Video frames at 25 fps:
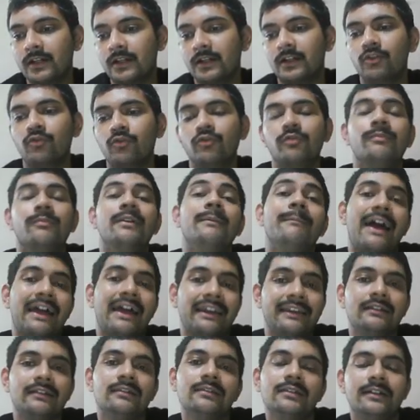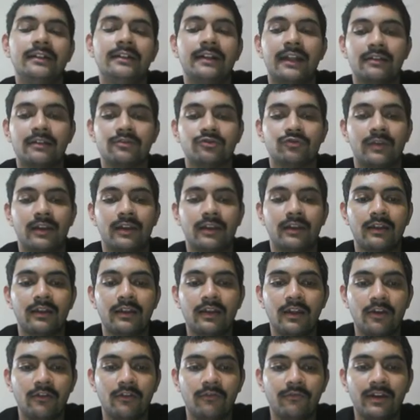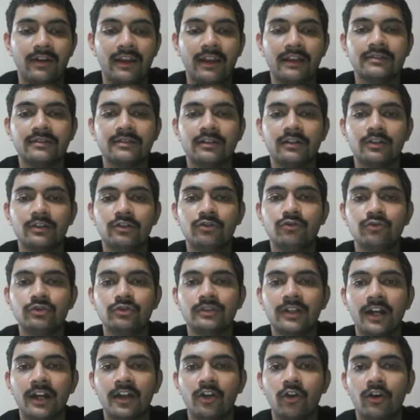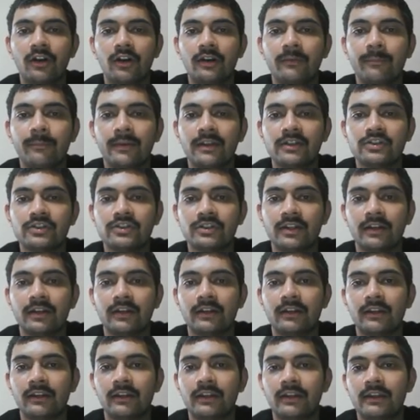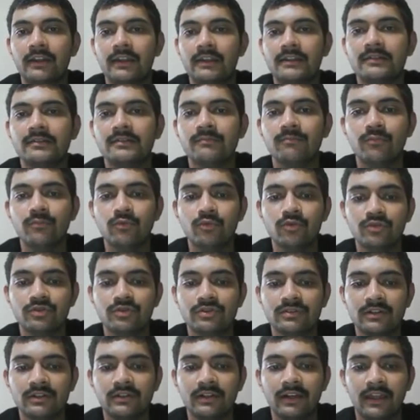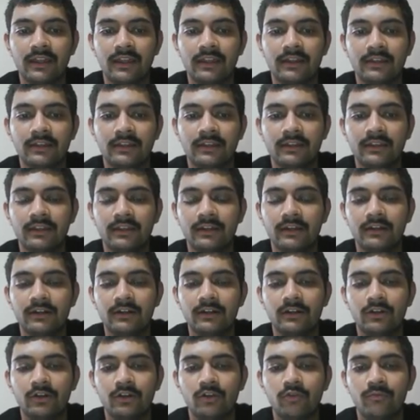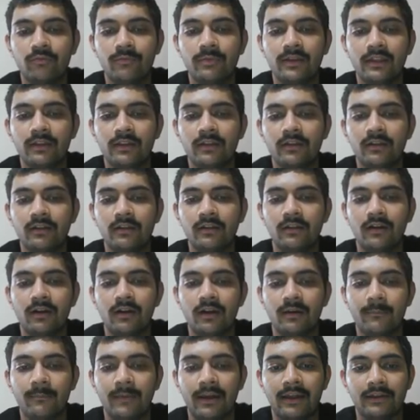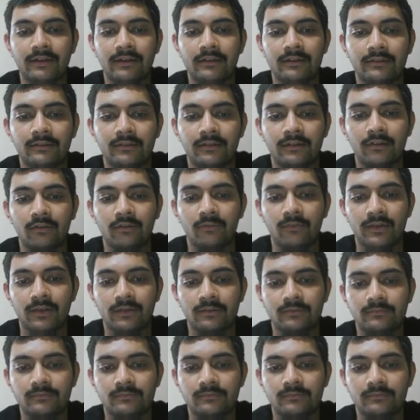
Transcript: It could be malignant as well. Whereas a euthyroid patient is most likely to be a malignant one.